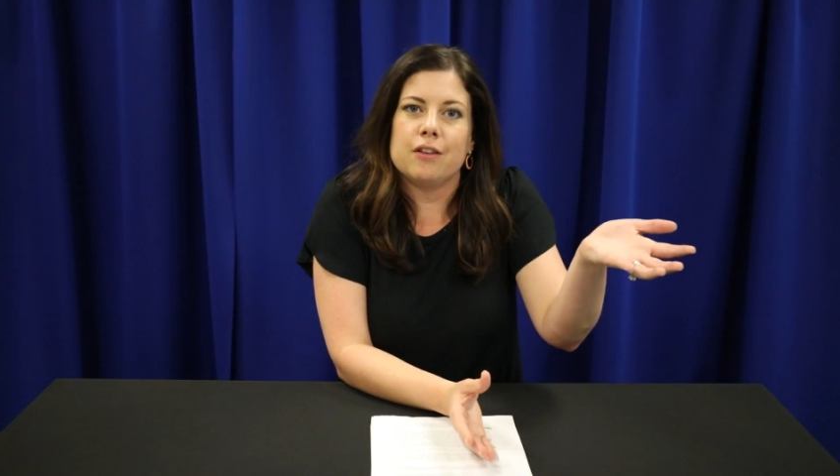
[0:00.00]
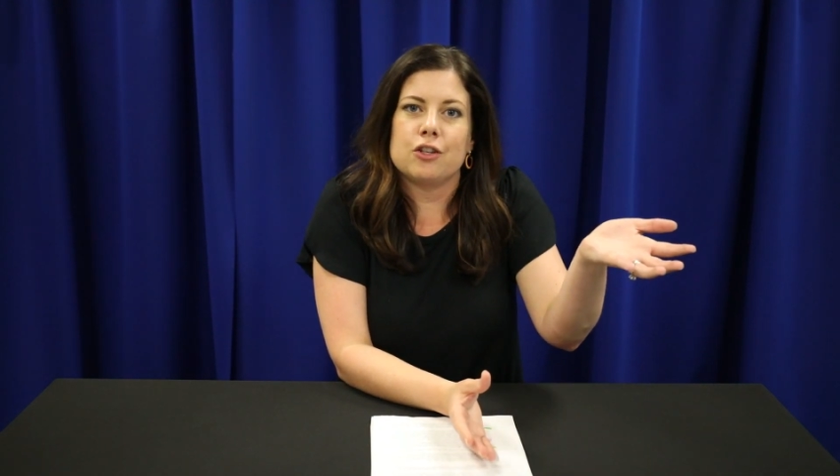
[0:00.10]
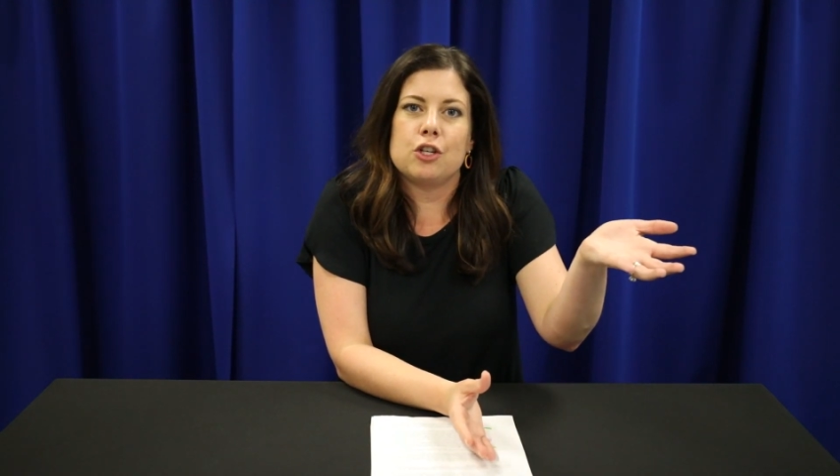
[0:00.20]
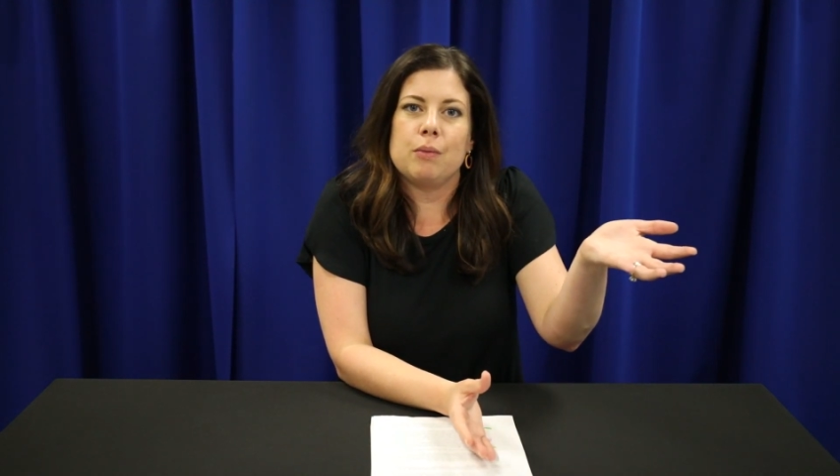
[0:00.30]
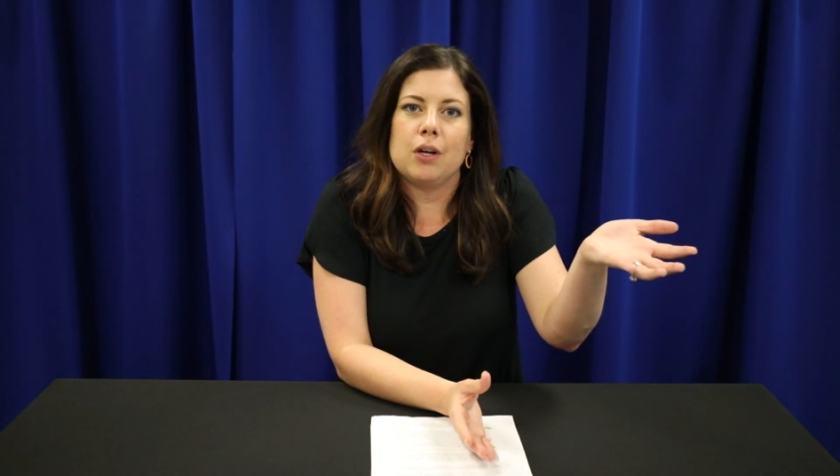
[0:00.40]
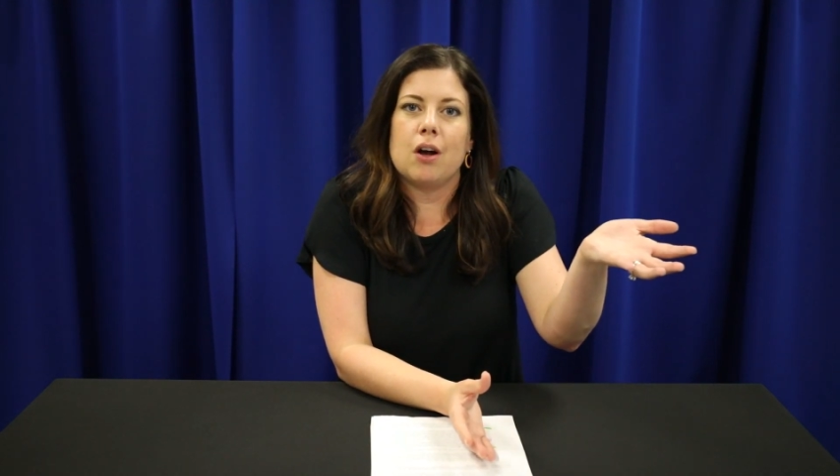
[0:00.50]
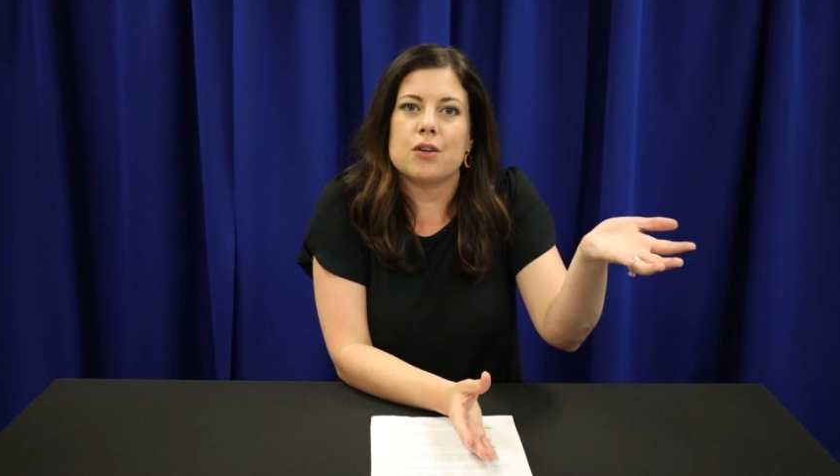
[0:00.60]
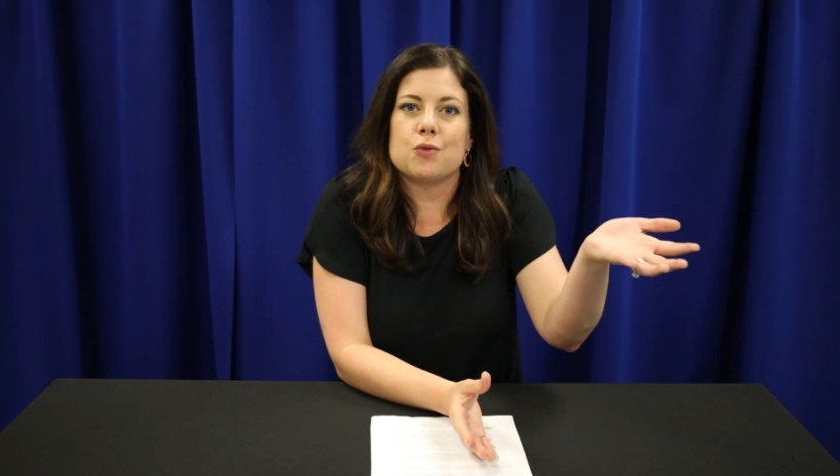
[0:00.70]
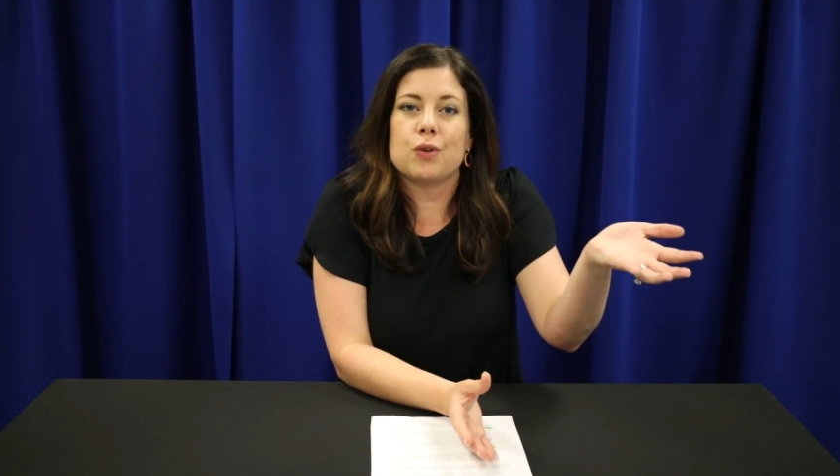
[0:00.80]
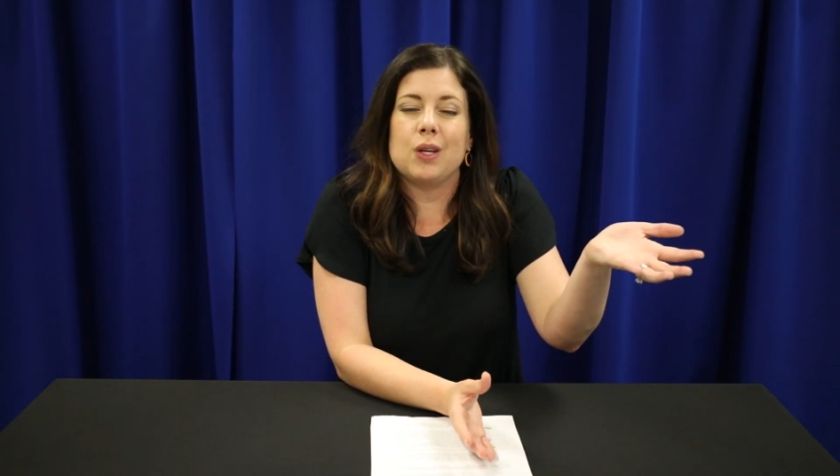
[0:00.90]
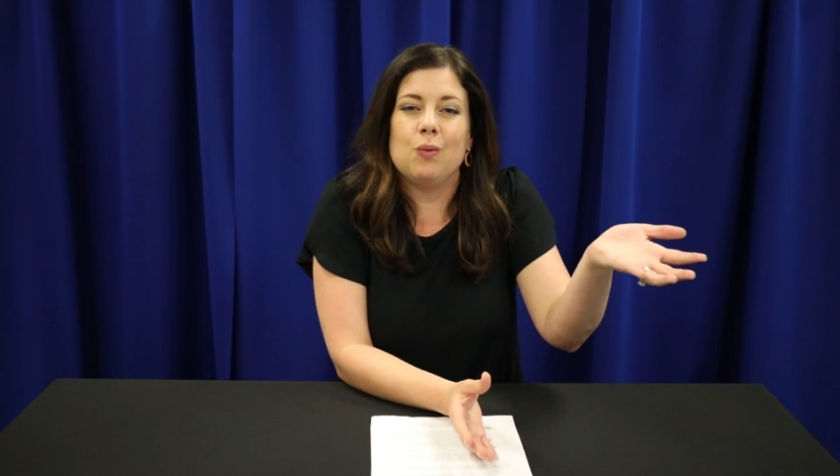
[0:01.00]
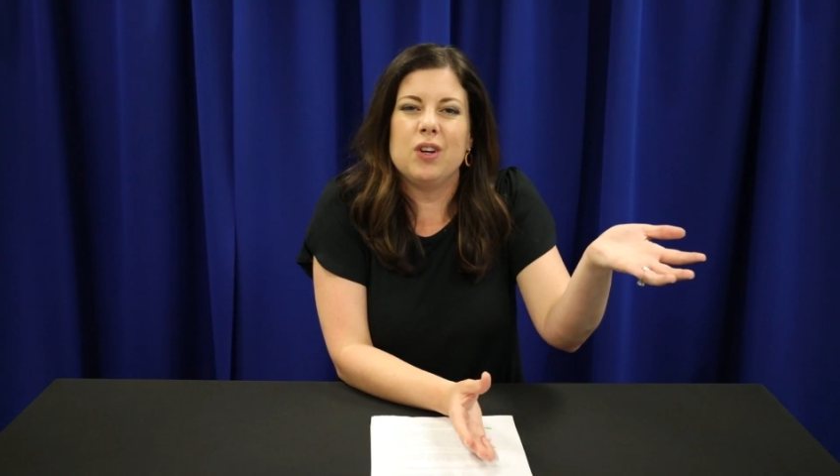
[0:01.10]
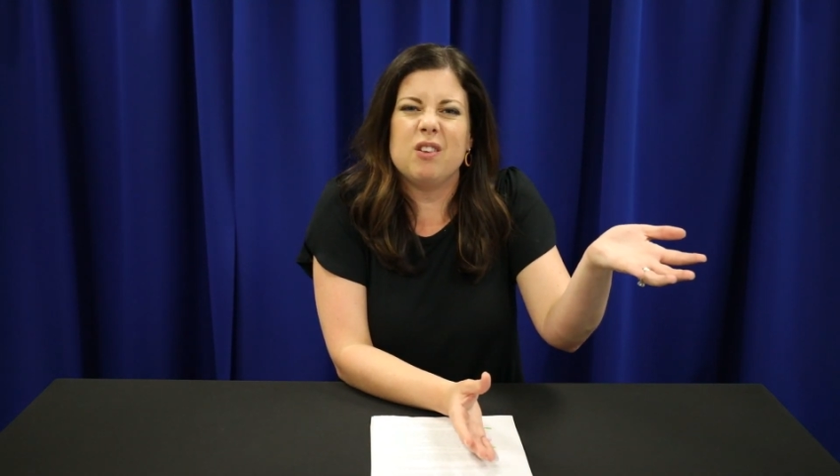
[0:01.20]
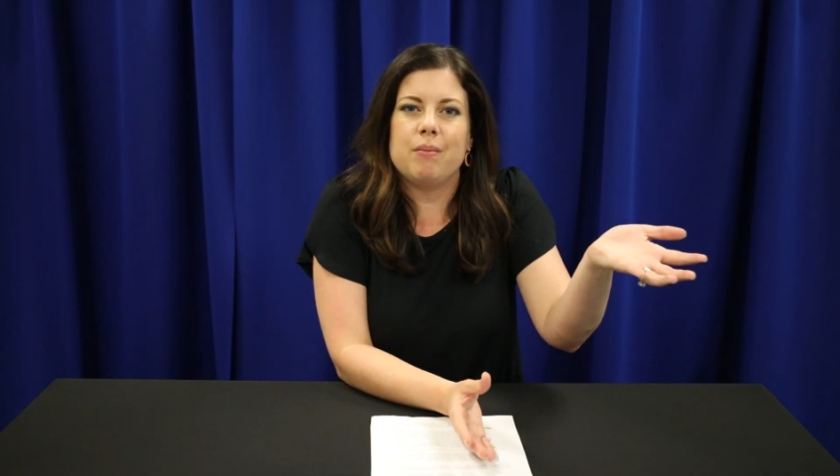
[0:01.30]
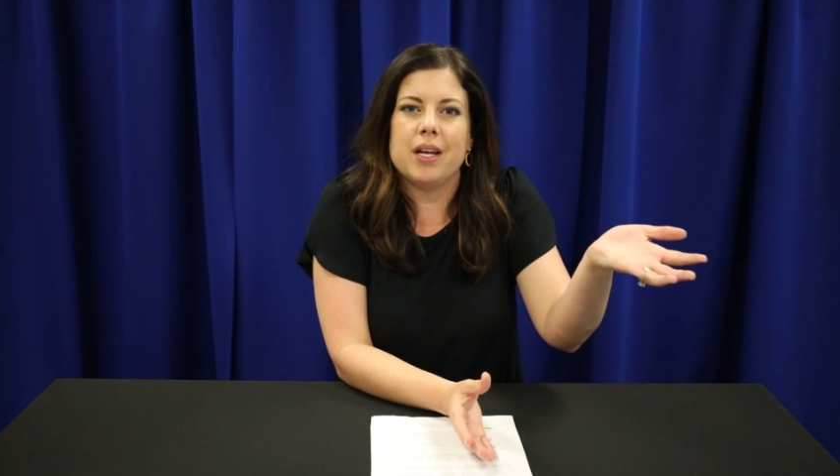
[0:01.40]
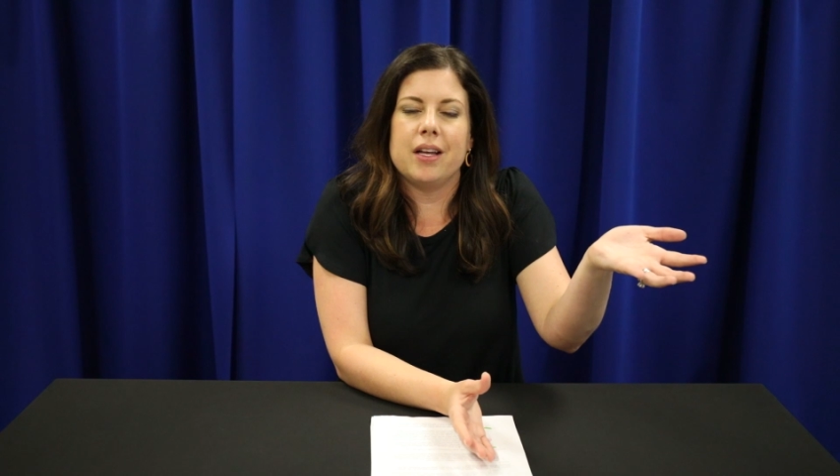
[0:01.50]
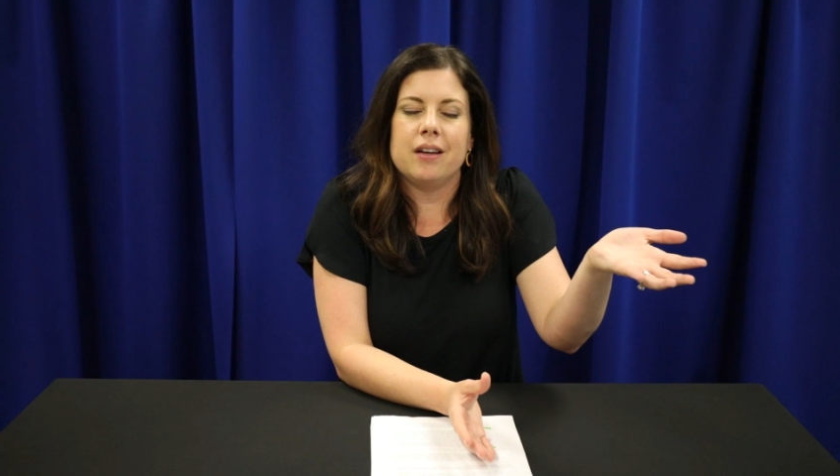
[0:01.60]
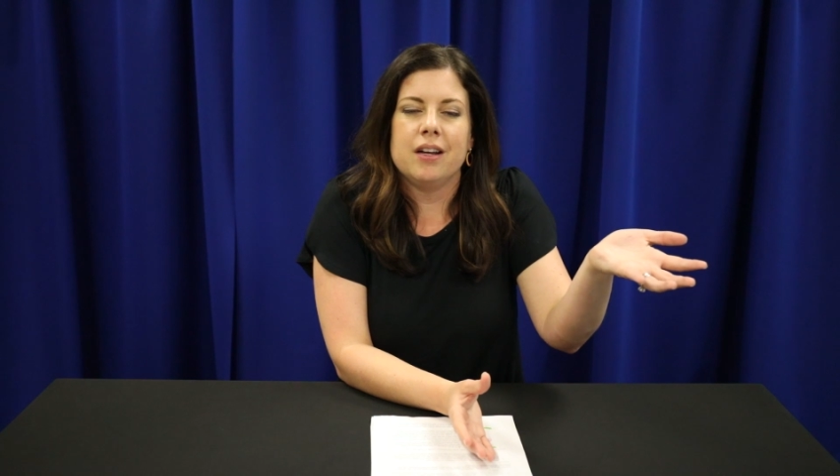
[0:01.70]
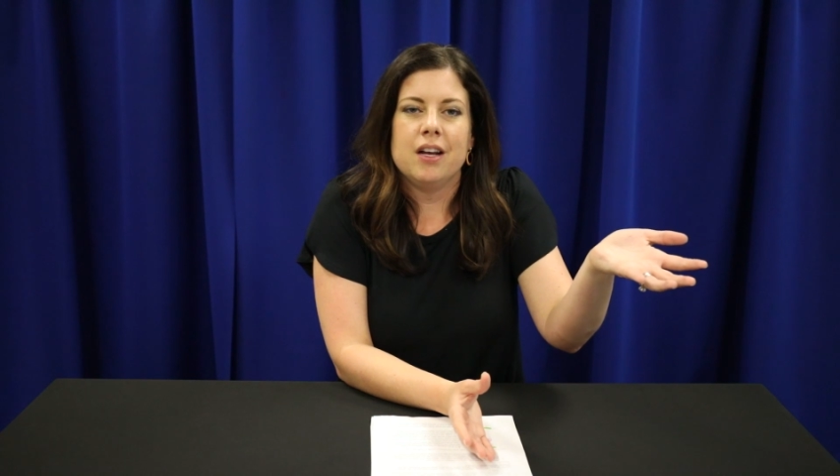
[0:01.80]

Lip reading: their shipping cost really would have been,